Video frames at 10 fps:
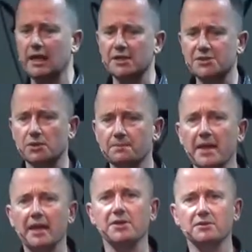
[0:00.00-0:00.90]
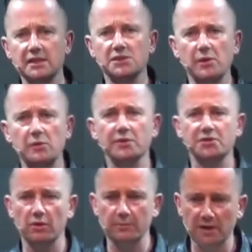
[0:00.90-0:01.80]
So, you know, this week we're
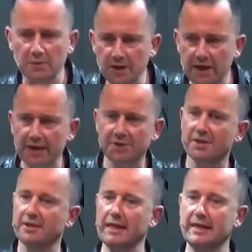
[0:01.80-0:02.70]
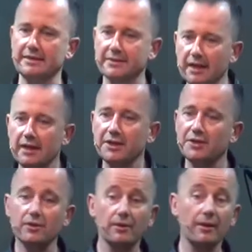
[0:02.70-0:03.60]
talking about communication, and, you
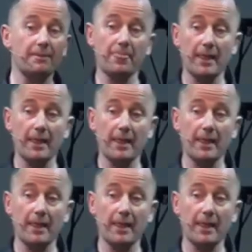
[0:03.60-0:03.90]
know,